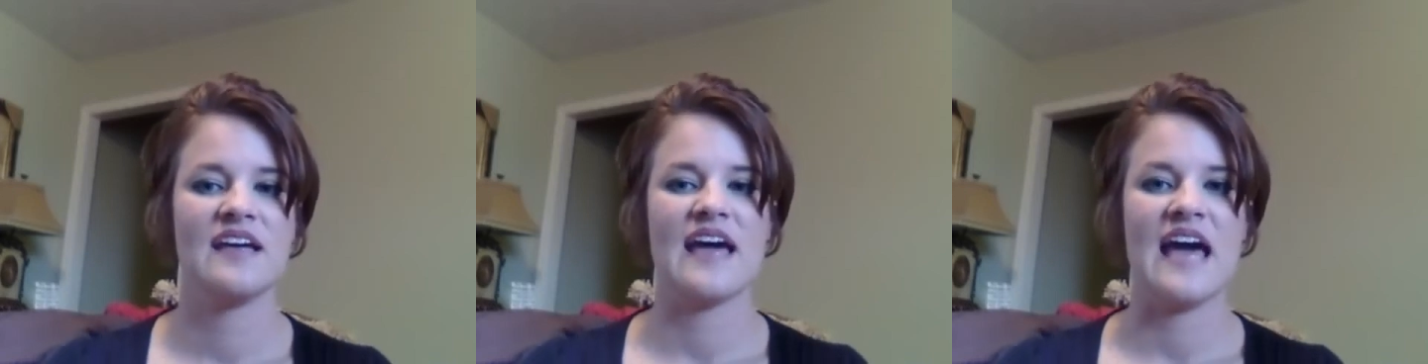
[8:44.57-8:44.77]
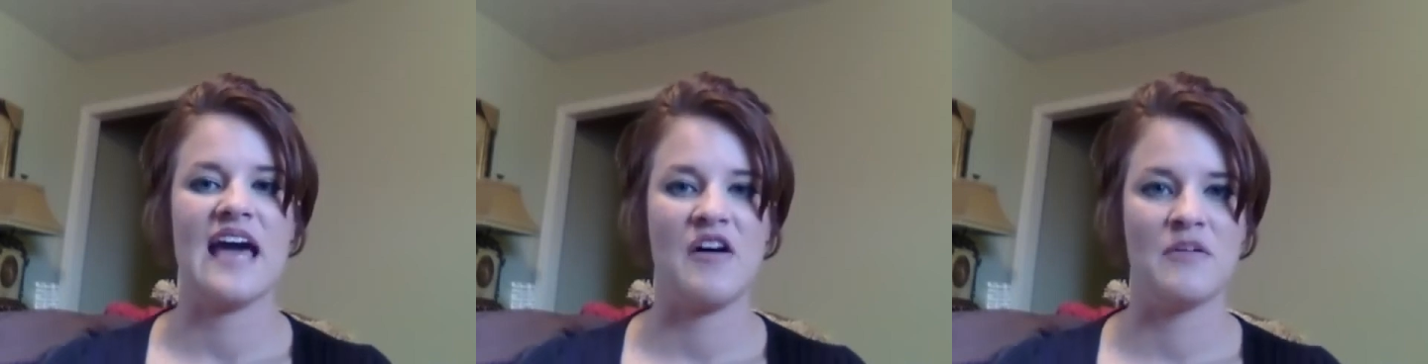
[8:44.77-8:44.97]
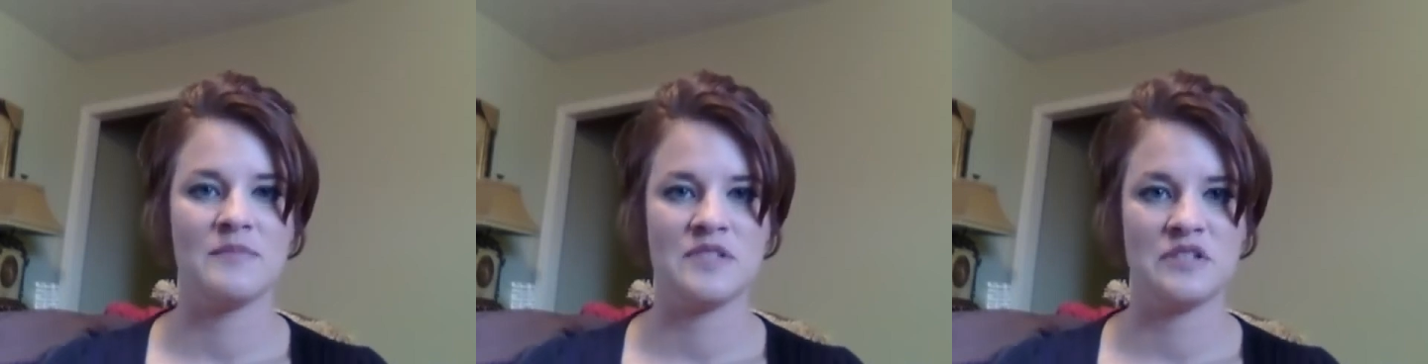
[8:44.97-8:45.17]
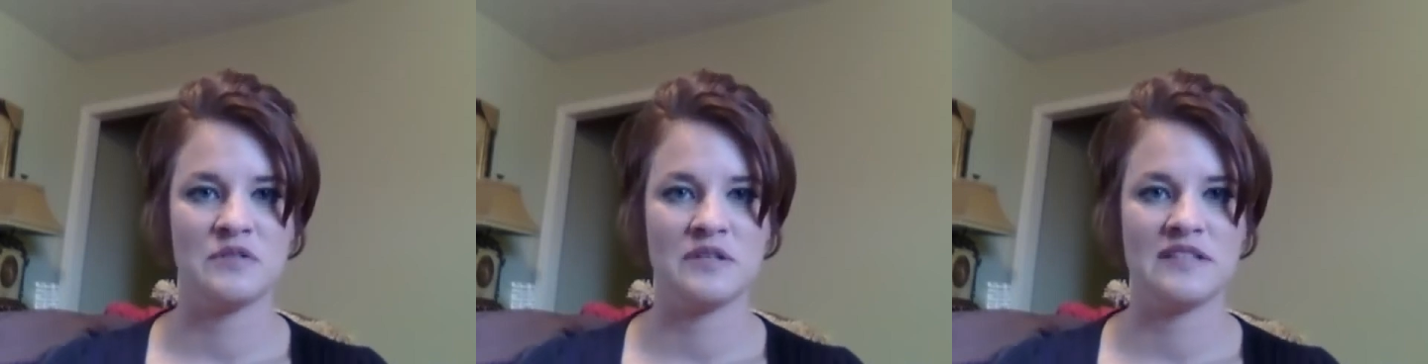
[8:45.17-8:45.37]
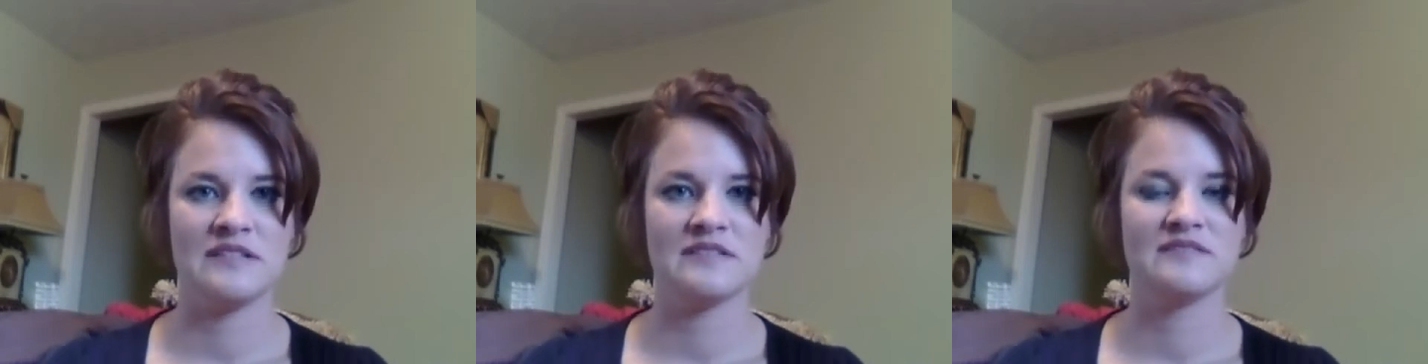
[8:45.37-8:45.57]
how I'm
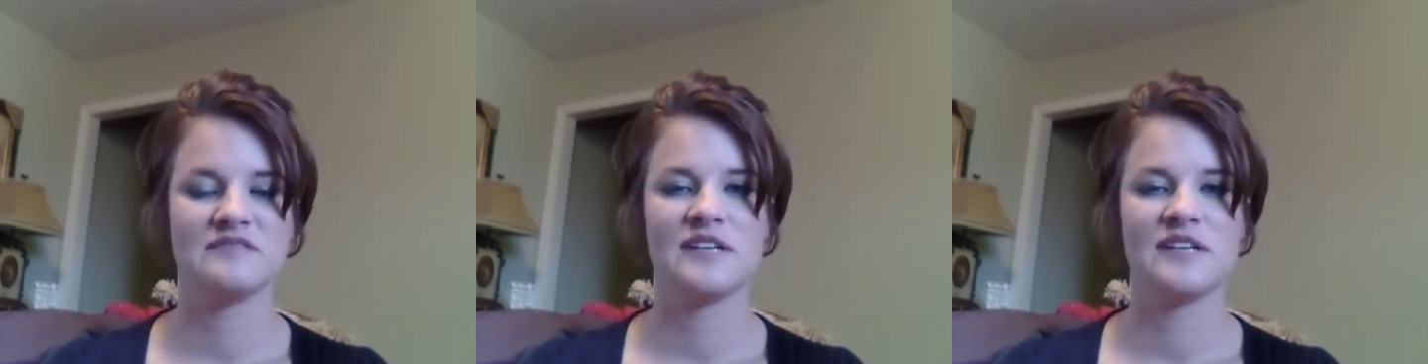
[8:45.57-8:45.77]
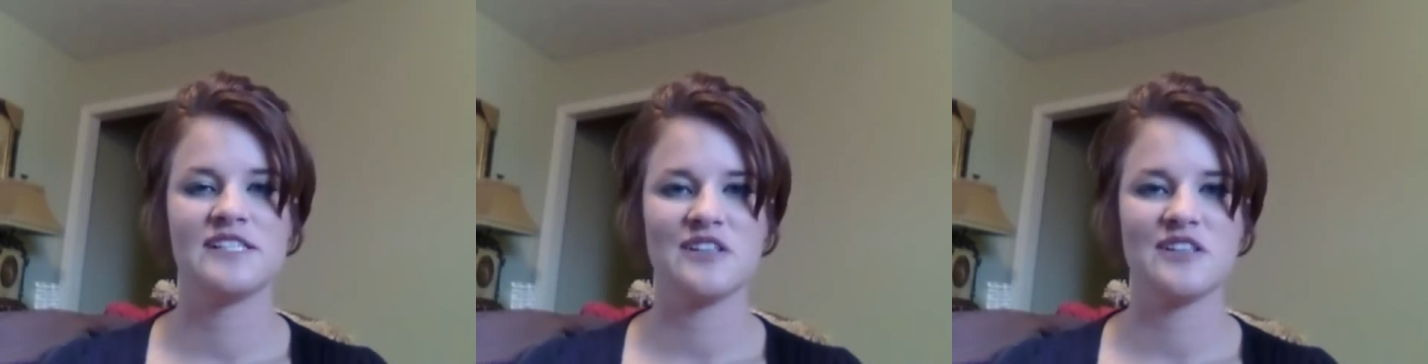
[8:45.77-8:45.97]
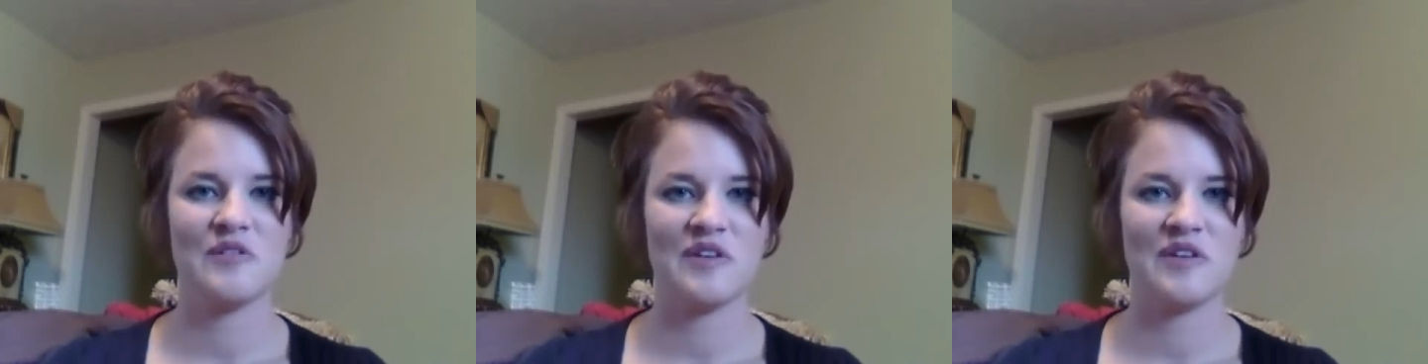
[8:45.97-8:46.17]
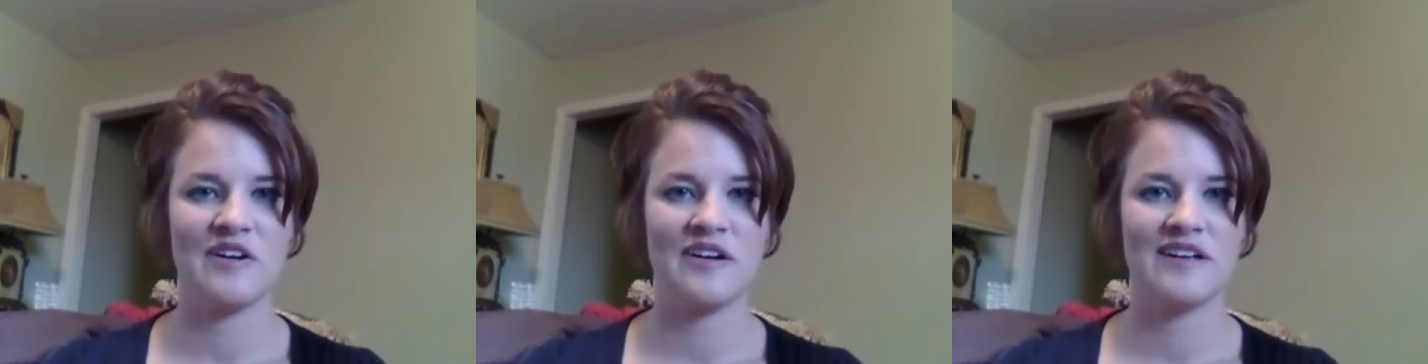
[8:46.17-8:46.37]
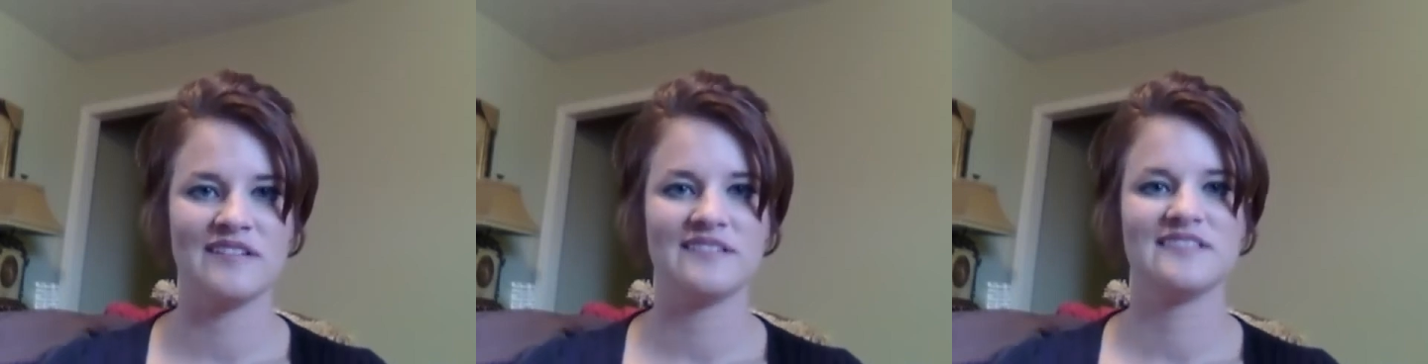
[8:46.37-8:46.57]
doing, what's going
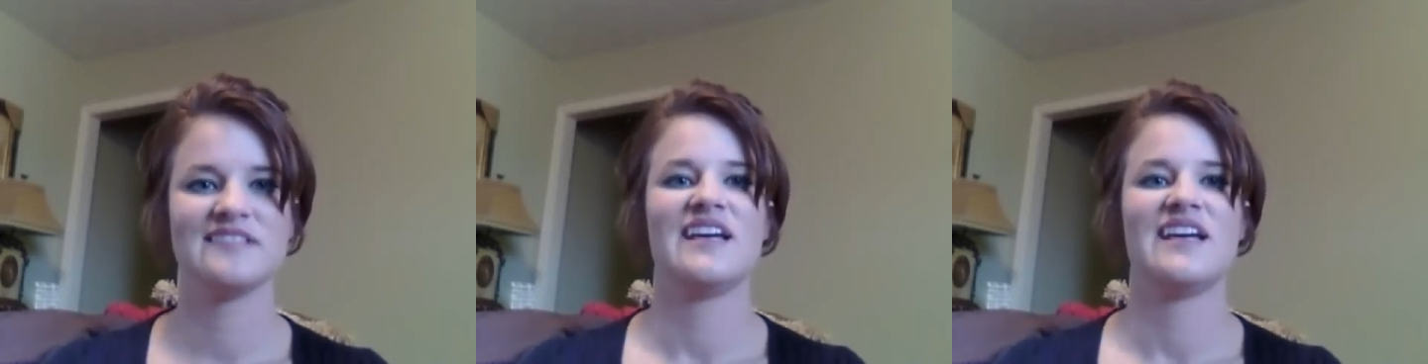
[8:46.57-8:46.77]
on,